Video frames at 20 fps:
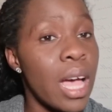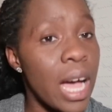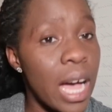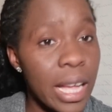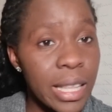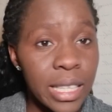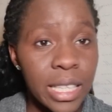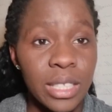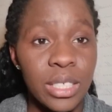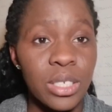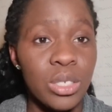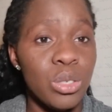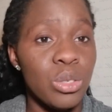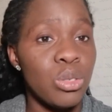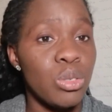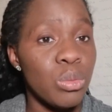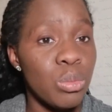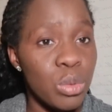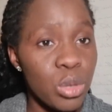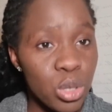And they need you
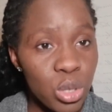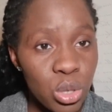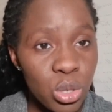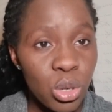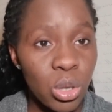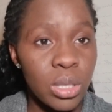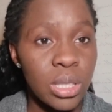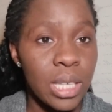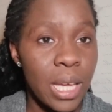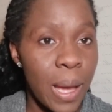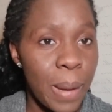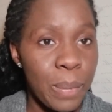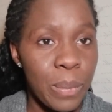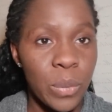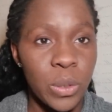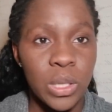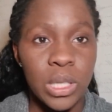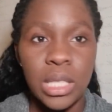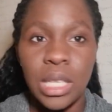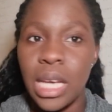to be short and
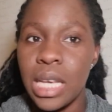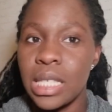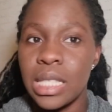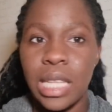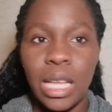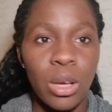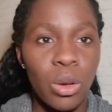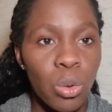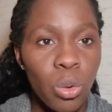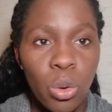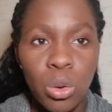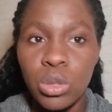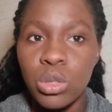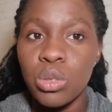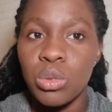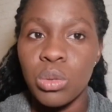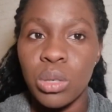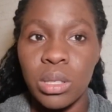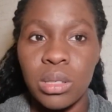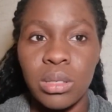precise, like go
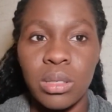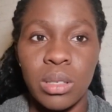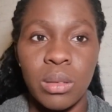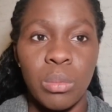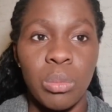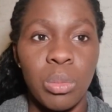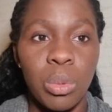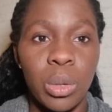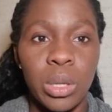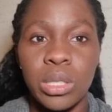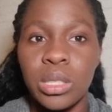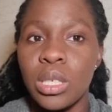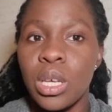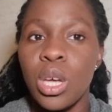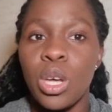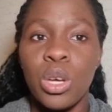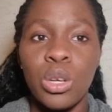straight to the point.